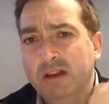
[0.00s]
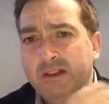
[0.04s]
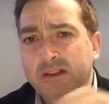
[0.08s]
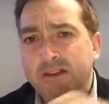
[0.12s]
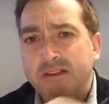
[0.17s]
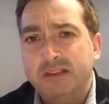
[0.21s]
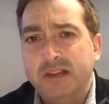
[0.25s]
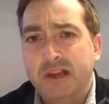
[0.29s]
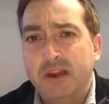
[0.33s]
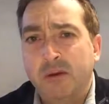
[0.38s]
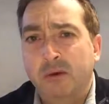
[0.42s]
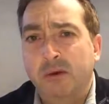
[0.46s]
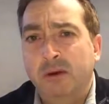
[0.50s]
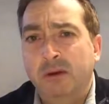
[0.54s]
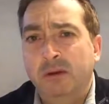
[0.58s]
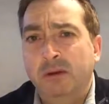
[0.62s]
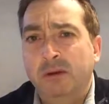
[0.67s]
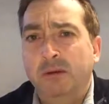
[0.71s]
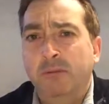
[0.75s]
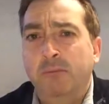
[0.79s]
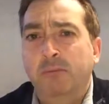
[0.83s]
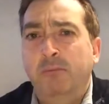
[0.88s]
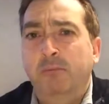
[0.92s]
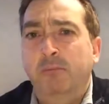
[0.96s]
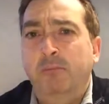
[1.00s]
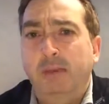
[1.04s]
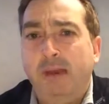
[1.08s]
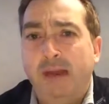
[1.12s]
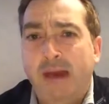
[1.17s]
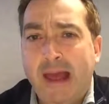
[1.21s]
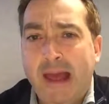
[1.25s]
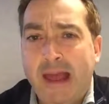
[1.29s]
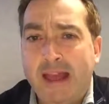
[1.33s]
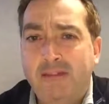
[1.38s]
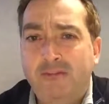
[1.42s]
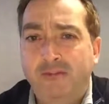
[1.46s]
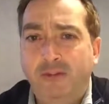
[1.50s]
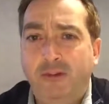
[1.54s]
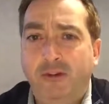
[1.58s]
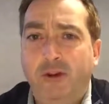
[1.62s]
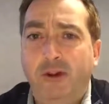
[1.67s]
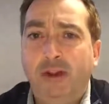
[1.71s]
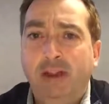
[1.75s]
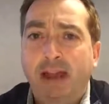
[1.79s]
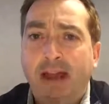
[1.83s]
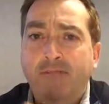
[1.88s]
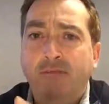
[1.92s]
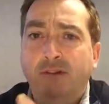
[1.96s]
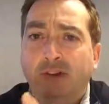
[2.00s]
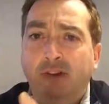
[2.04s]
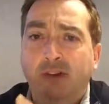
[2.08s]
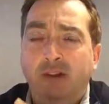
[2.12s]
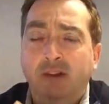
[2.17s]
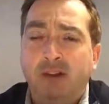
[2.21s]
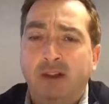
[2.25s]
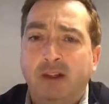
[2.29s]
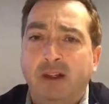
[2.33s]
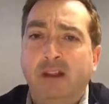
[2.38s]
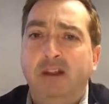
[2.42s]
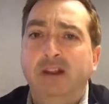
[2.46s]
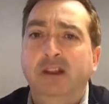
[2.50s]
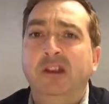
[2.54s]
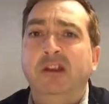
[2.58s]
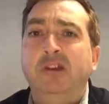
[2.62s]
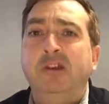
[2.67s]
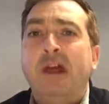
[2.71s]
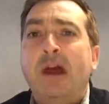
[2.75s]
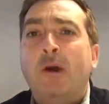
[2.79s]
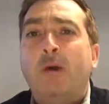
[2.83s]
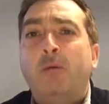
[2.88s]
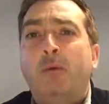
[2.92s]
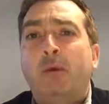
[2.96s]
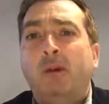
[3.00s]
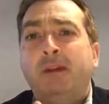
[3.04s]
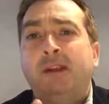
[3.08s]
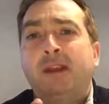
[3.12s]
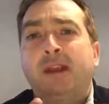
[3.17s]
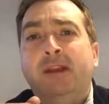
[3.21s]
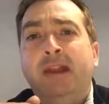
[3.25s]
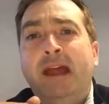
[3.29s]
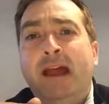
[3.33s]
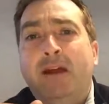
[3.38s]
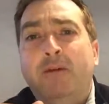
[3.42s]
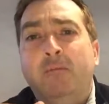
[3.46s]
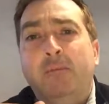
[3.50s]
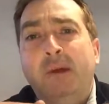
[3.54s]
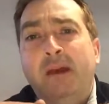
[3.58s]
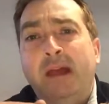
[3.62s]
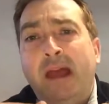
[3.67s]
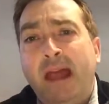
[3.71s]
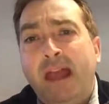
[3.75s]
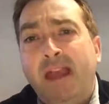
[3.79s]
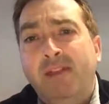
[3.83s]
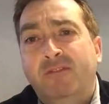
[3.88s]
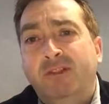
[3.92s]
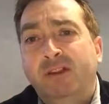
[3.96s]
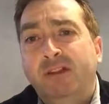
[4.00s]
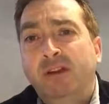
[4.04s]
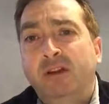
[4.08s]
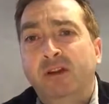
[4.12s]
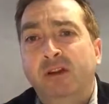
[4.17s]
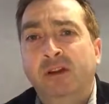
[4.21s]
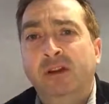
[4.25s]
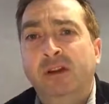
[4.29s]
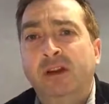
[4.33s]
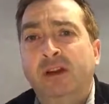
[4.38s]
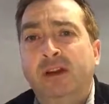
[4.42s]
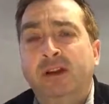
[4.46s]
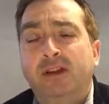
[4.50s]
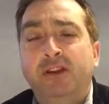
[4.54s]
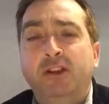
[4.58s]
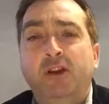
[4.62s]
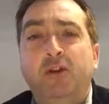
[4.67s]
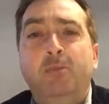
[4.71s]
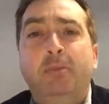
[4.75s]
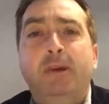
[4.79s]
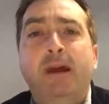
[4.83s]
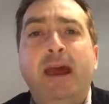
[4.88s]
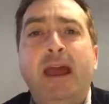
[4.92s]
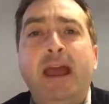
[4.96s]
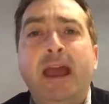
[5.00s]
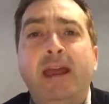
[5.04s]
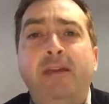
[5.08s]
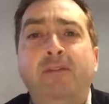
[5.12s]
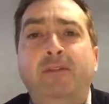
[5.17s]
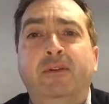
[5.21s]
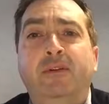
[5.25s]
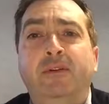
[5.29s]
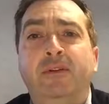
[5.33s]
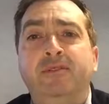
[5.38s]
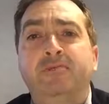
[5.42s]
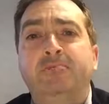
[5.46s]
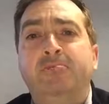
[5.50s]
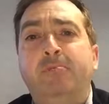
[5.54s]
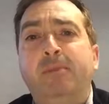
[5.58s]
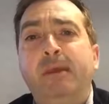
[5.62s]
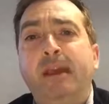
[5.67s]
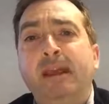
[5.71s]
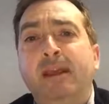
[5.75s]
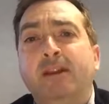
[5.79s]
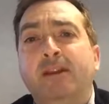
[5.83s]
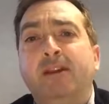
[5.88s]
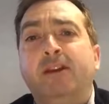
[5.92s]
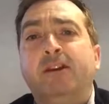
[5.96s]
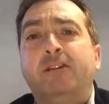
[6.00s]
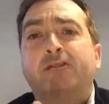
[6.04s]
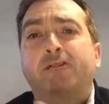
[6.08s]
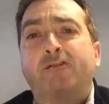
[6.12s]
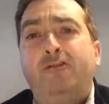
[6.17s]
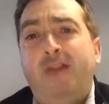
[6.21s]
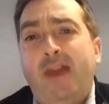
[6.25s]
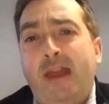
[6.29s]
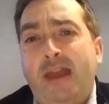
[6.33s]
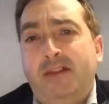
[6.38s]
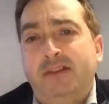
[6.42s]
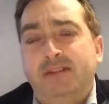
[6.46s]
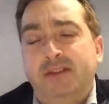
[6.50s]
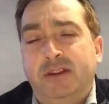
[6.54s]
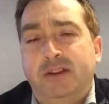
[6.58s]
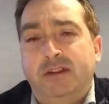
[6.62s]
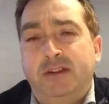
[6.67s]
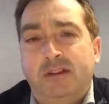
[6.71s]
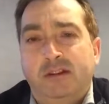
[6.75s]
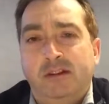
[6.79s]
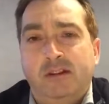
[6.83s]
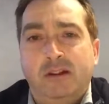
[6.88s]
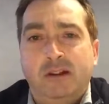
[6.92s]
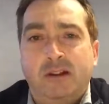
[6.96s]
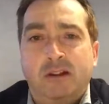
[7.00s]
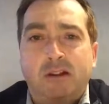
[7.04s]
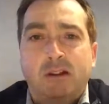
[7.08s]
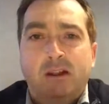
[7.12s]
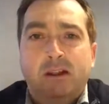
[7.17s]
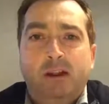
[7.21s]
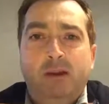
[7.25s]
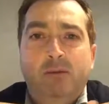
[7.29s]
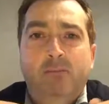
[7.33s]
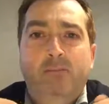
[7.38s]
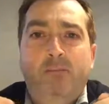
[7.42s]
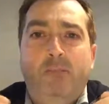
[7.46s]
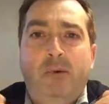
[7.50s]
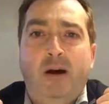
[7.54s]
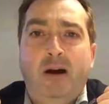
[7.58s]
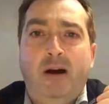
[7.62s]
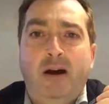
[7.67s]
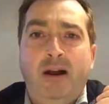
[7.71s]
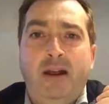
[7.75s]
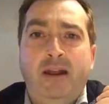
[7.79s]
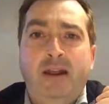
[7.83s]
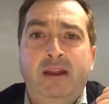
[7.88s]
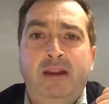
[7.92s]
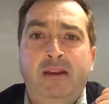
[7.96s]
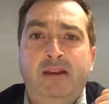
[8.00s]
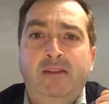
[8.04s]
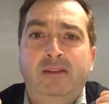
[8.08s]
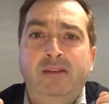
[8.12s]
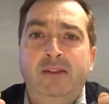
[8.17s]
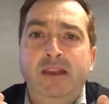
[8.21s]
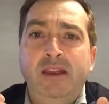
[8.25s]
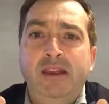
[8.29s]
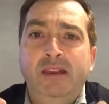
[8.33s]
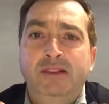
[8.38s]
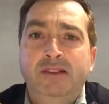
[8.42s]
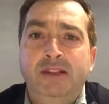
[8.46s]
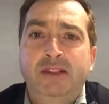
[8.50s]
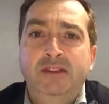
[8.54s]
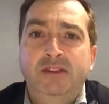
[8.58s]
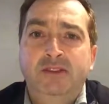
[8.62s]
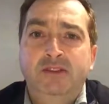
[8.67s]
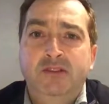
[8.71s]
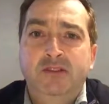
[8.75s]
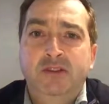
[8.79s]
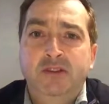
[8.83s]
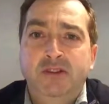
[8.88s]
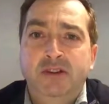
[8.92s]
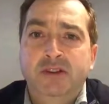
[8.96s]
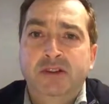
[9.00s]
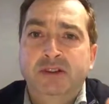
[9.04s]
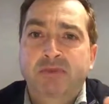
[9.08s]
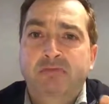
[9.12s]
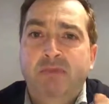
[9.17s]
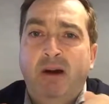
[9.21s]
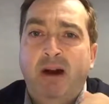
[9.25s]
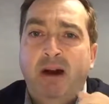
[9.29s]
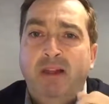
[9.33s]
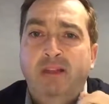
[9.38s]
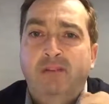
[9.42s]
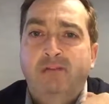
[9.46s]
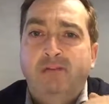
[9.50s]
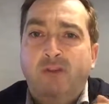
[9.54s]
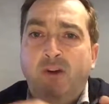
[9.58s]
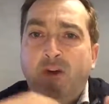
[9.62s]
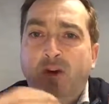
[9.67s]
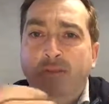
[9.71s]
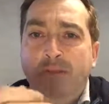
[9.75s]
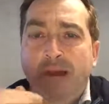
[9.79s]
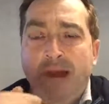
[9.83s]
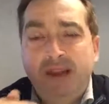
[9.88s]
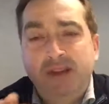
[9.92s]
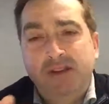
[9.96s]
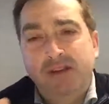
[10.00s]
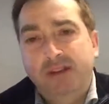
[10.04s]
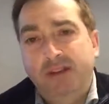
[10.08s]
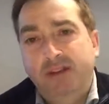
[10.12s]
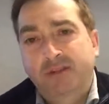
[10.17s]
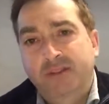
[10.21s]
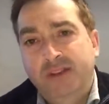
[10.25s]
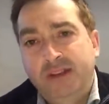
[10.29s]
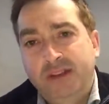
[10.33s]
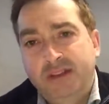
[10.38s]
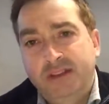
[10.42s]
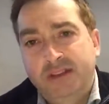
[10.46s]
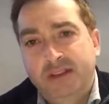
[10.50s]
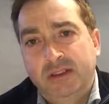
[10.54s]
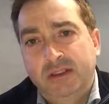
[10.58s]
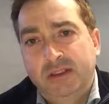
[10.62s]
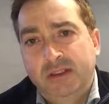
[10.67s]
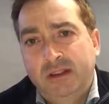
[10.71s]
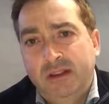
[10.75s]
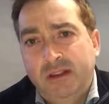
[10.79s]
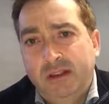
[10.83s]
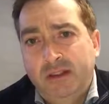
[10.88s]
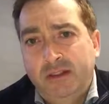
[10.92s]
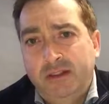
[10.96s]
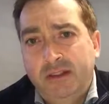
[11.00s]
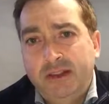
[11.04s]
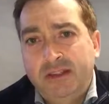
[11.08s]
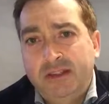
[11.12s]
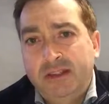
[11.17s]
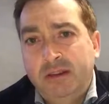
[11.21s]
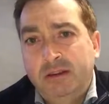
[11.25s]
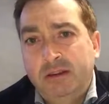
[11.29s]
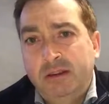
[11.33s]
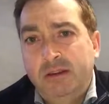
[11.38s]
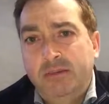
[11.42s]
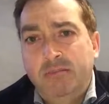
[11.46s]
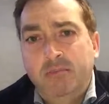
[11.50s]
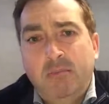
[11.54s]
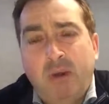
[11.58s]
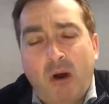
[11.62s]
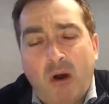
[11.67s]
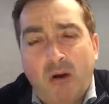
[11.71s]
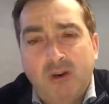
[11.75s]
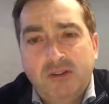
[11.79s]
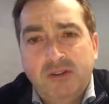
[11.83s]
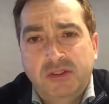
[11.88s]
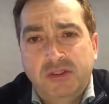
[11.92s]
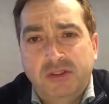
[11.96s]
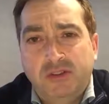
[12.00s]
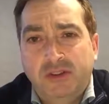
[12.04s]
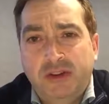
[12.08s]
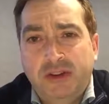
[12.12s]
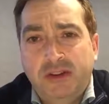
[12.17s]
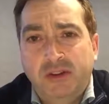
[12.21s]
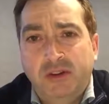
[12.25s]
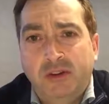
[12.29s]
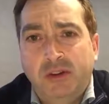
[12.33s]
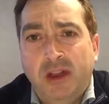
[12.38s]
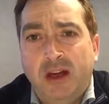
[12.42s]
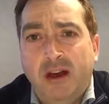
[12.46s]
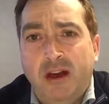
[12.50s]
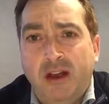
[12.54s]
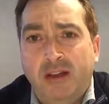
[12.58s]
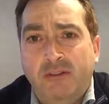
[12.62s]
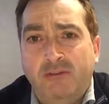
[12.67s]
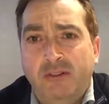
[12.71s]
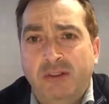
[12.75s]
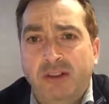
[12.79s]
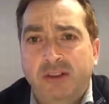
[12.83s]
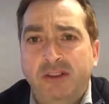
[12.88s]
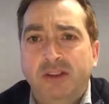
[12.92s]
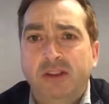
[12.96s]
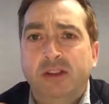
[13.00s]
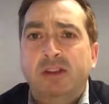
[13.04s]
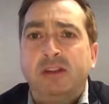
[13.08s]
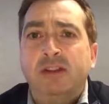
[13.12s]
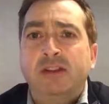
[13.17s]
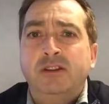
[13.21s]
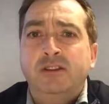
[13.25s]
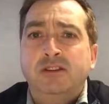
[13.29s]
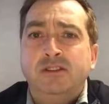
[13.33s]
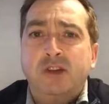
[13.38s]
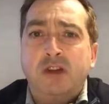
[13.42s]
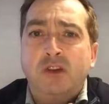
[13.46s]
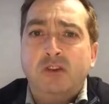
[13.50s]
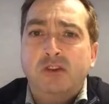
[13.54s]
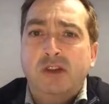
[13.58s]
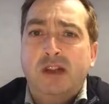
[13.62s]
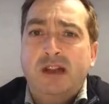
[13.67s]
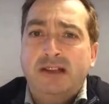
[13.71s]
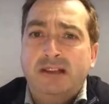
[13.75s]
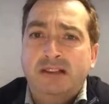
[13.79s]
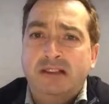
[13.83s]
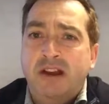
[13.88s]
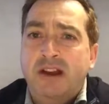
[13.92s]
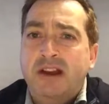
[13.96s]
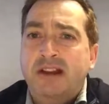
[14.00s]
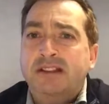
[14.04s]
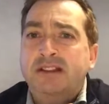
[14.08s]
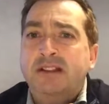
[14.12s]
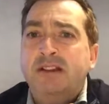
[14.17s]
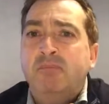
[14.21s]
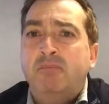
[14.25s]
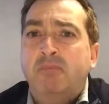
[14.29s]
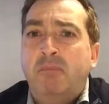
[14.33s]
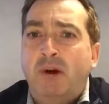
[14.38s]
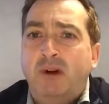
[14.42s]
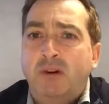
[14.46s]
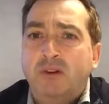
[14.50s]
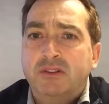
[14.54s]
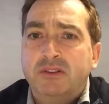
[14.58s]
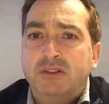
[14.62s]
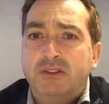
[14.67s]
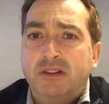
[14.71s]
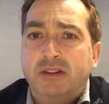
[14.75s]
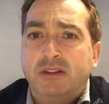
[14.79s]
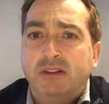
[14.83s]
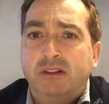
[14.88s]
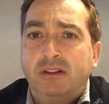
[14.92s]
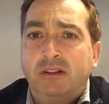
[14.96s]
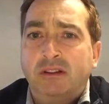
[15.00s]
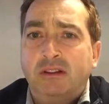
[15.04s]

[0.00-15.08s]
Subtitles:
So, behavioural level, you're now behaving, your behaviour is being affected by these instructions, by the formation of this imposter in your life, this social anxiety imposter.